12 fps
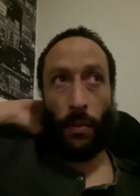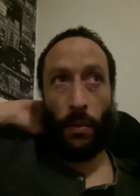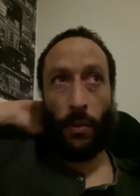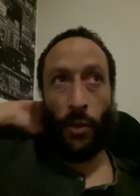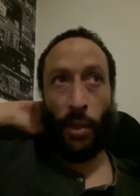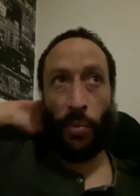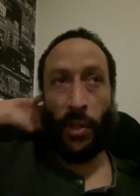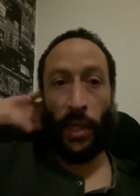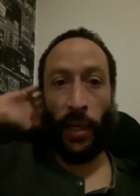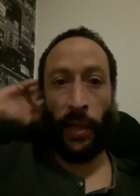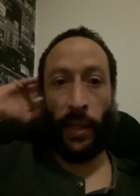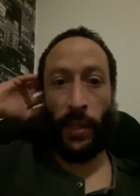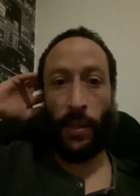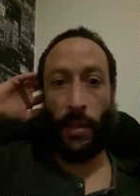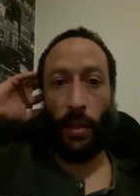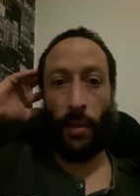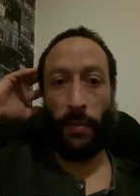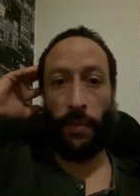tributaries
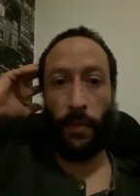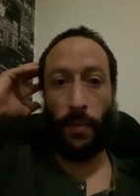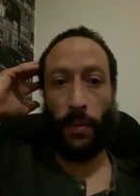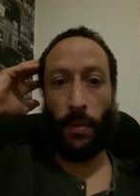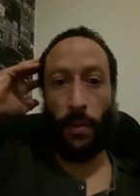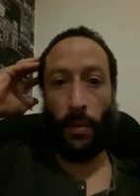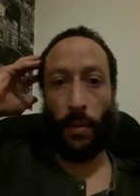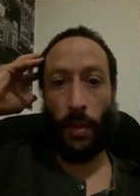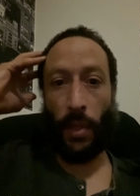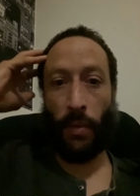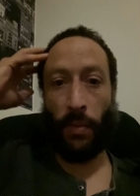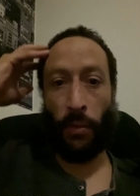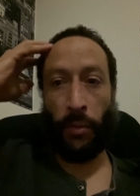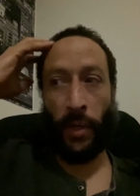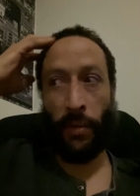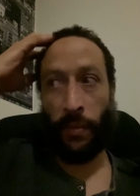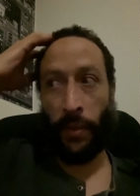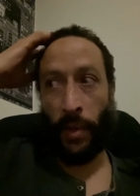of of a
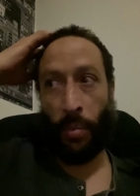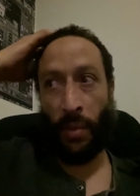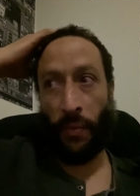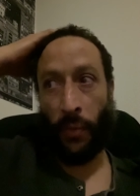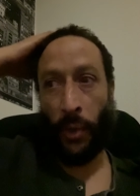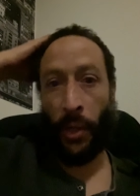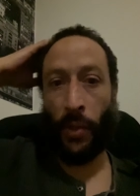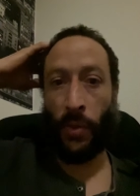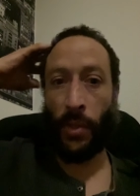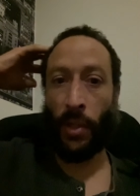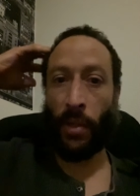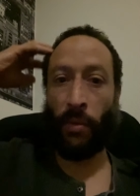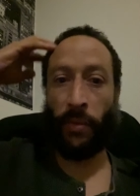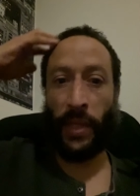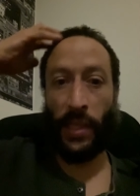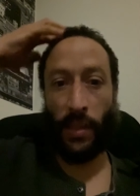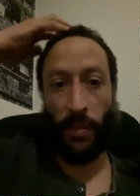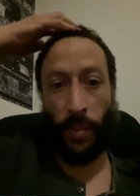river before you took a
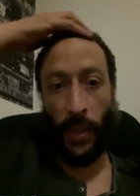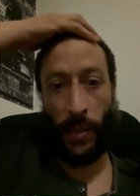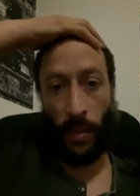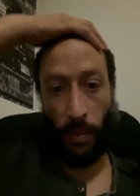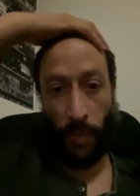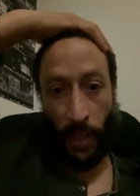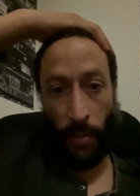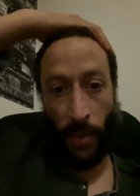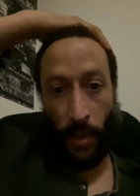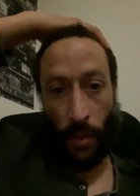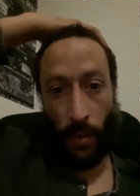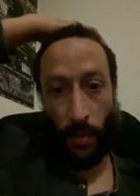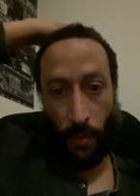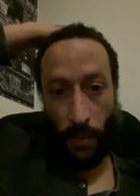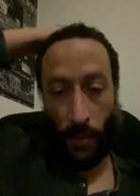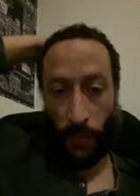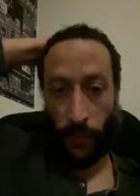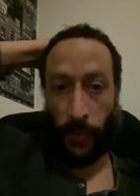risk of placing a baby
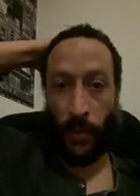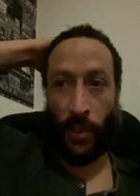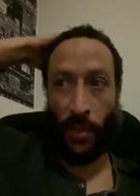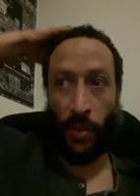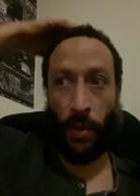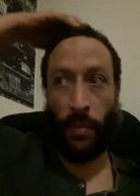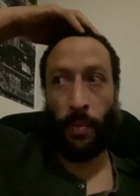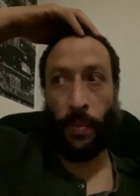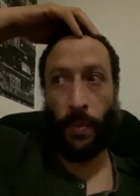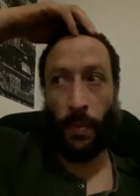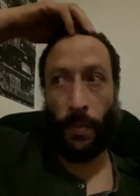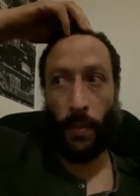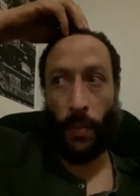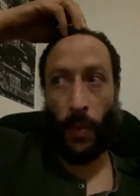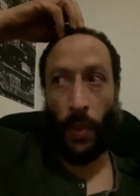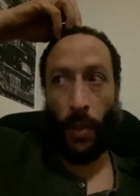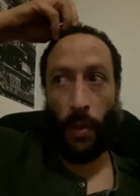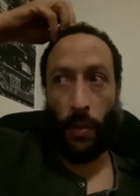to float it to
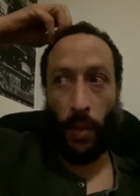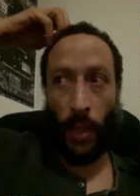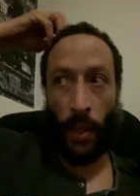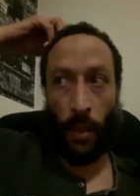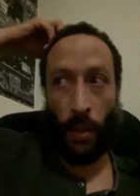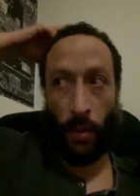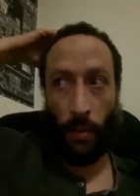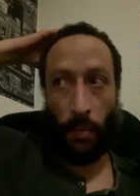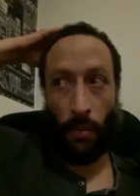a,